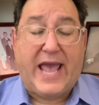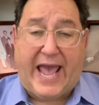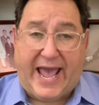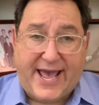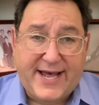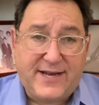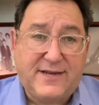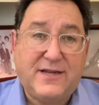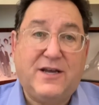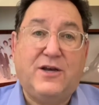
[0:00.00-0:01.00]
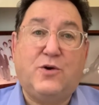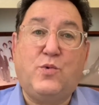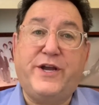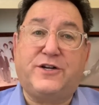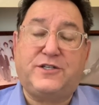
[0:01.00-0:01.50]
And
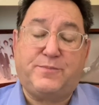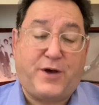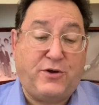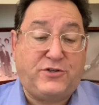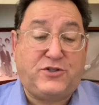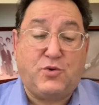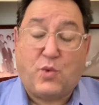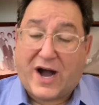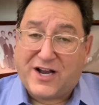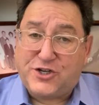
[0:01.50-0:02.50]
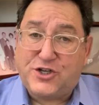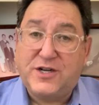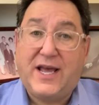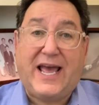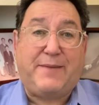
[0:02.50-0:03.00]
we are supposed to wash
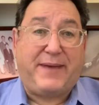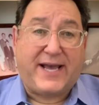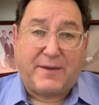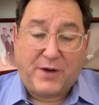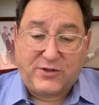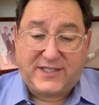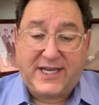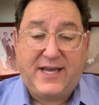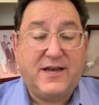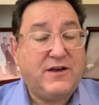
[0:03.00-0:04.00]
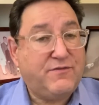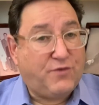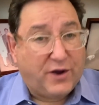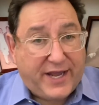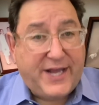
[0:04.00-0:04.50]
and make hamotzi
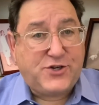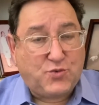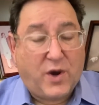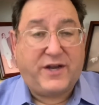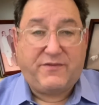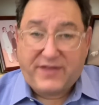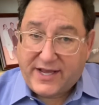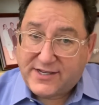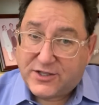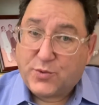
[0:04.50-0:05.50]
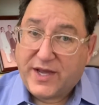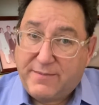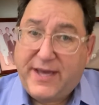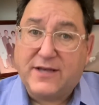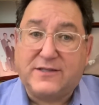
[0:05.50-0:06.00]
for each one of these three
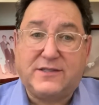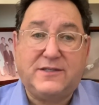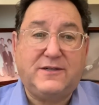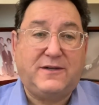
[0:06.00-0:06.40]
meals.